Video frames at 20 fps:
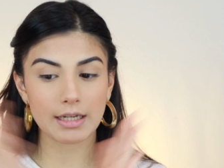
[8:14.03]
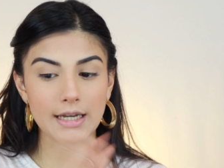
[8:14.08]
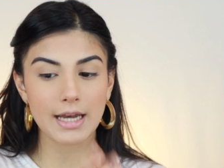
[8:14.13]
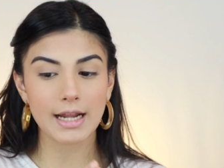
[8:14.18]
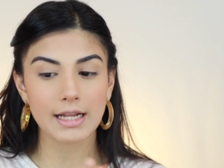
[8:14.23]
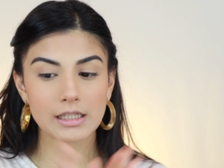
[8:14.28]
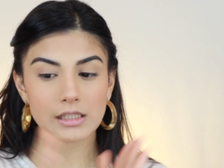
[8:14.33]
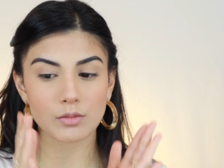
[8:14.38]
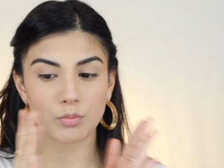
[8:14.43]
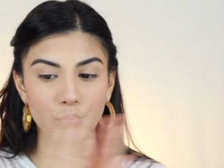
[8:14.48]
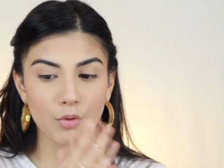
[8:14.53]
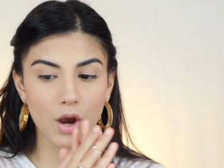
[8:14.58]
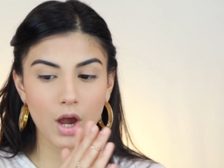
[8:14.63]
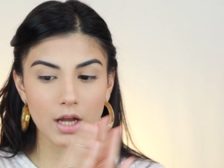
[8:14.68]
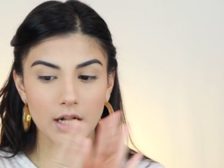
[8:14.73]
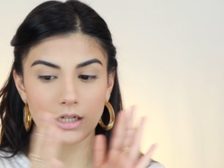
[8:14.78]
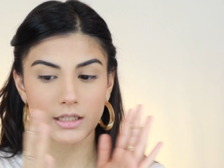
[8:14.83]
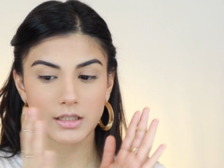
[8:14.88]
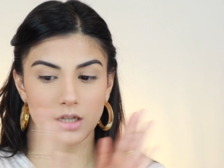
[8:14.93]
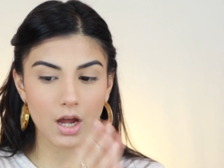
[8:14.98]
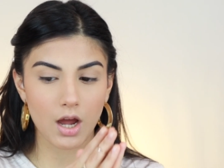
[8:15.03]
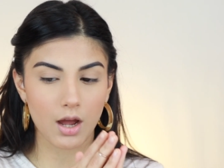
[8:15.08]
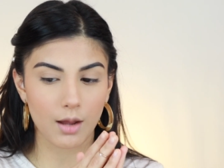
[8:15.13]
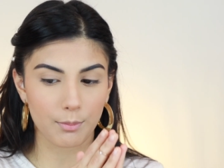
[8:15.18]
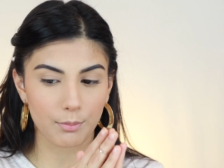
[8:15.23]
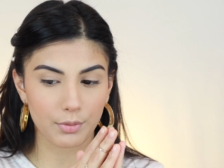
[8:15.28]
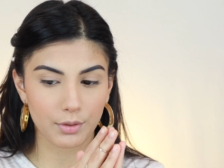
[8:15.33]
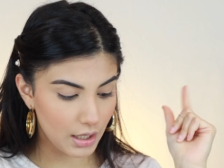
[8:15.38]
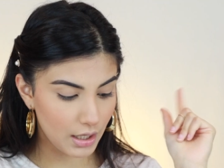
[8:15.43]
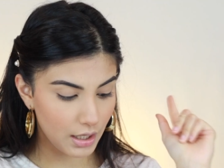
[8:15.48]
next product
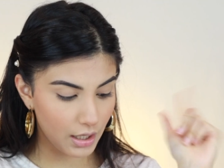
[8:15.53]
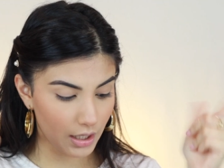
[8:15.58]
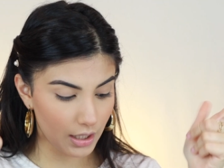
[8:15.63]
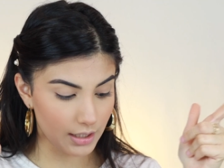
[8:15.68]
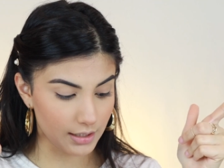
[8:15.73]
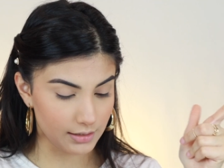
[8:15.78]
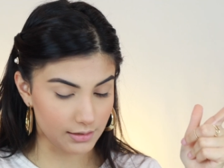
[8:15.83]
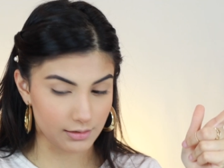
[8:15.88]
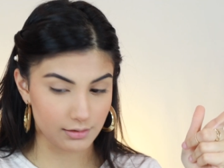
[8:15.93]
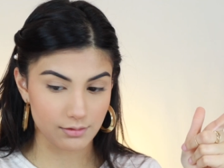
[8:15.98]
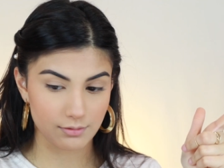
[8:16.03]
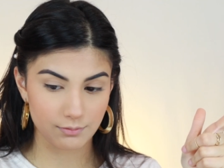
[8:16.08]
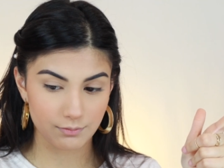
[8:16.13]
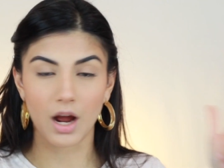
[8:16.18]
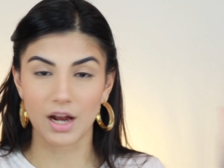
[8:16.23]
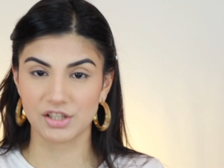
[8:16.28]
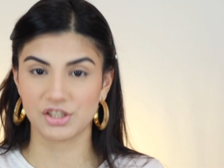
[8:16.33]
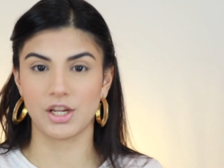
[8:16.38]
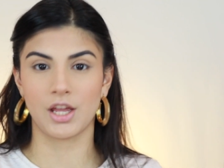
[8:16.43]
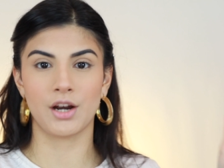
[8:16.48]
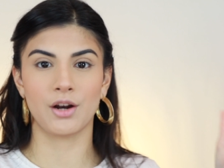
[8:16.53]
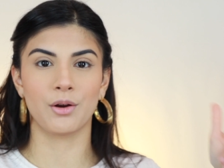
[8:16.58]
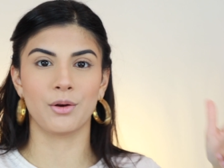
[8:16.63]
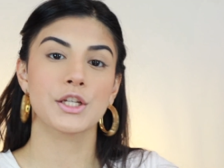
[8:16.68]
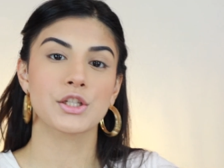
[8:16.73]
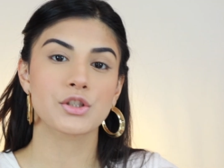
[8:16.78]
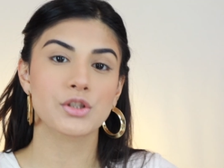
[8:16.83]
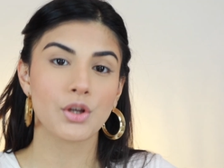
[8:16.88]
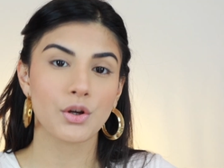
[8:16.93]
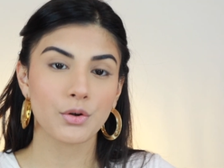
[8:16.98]
up is eyeshadow. Okay,
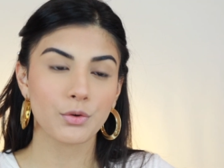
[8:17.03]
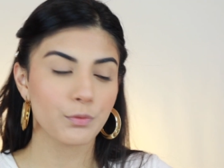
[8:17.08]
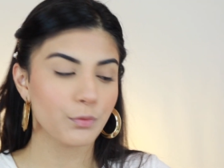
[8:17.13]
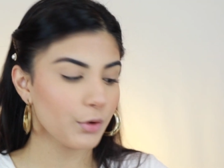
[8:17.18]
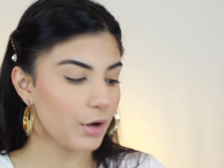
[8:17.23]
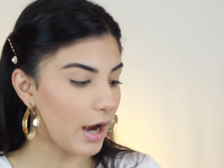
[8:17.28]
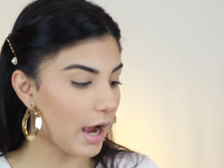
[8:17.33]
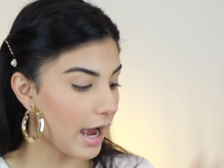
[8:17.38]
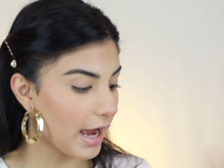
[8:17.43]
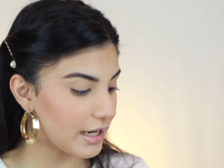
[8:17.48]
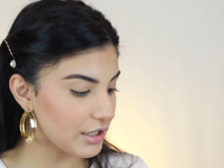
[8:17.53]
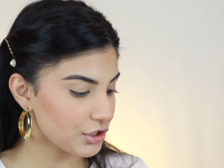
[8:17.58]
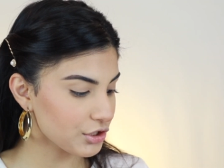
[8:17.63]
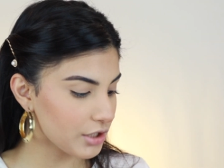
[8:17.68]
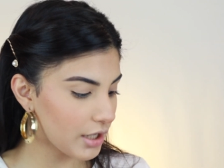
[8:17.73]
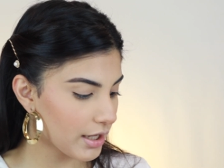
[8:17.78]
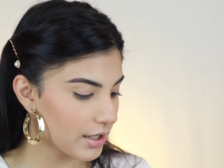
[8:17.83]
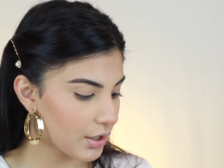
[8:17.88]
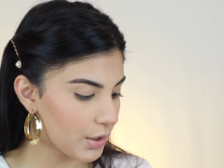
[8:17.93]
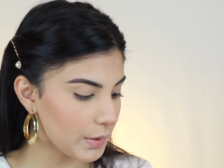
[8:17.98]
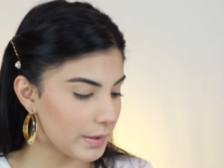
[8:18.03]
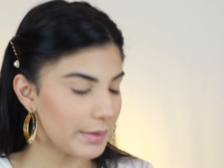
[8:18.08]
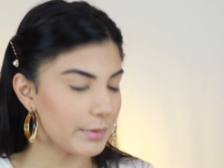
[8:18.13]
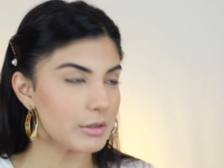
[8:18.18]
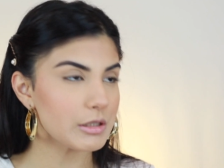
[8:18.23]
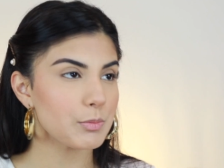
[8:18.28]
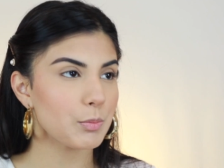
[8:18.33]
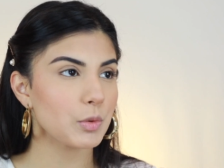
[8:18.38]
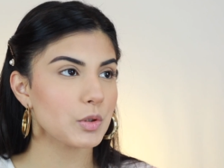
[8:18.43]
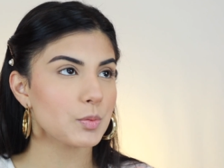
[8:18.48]
so for eyeshadow, it
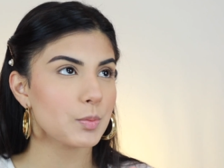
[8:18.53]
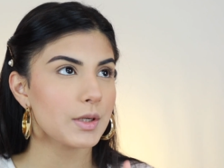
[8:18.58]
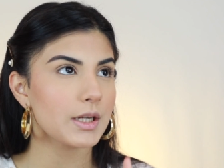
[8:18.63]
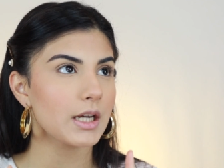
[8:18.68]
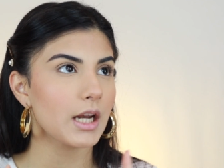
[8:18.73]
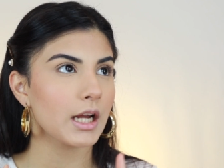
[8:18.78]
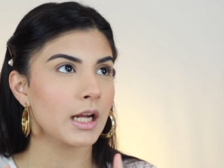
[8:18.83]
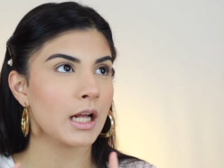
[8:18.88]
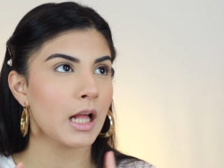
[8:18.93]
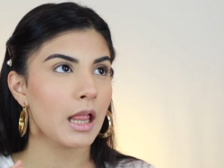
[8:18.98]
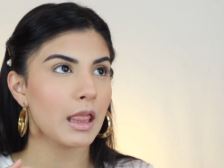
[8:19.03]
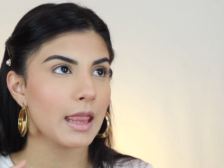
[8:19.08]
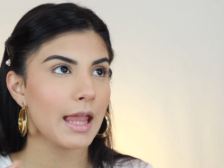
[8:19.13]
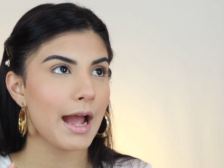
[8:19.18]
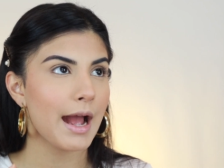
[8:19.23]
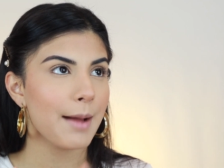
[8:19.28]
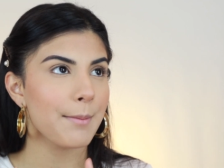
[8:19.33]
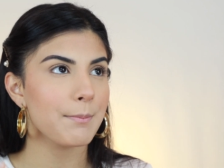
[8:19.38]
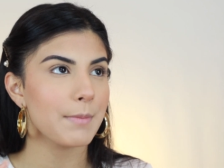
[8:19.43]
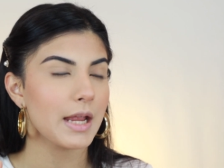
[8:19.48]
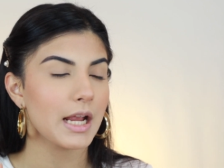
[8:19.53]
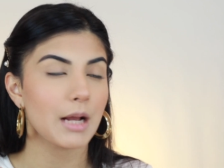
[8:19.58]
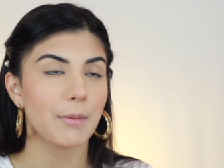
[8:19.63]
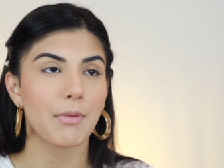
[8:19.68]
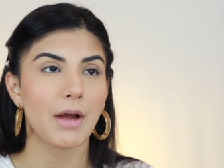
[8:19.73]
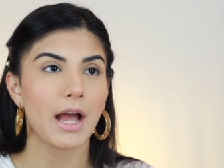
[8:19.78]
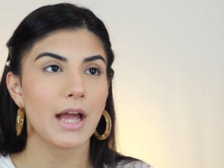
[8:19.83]
was between a collab makeup.